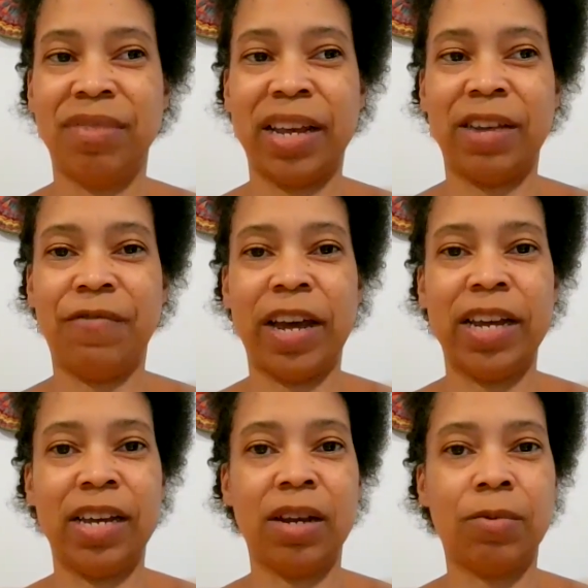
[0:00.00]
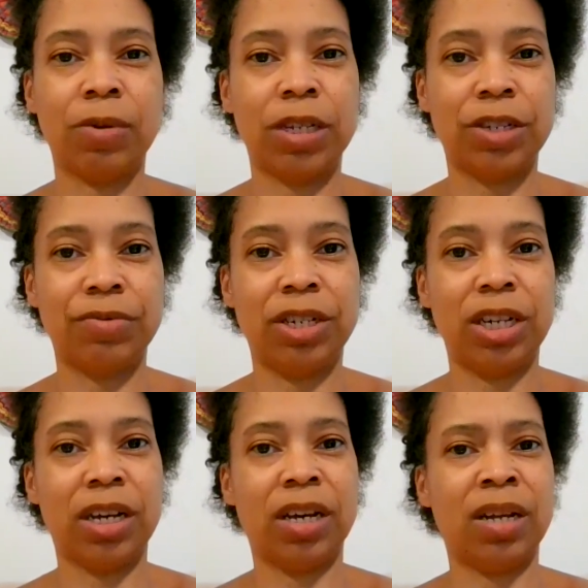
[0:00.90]
Like if I get a rotisserie
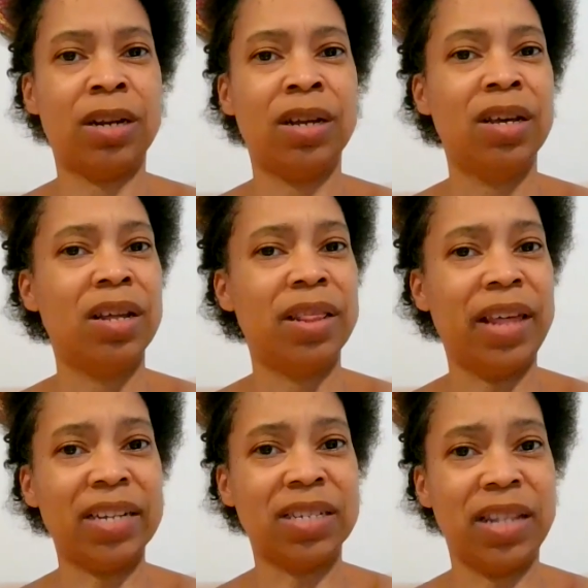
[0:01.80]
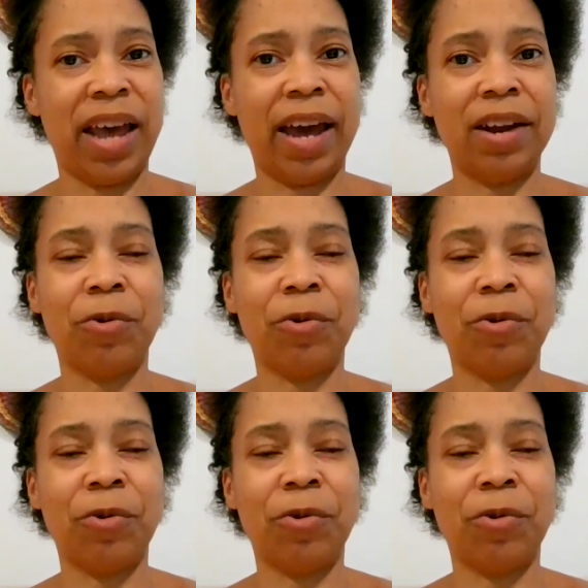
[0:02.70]
chicken, that's that.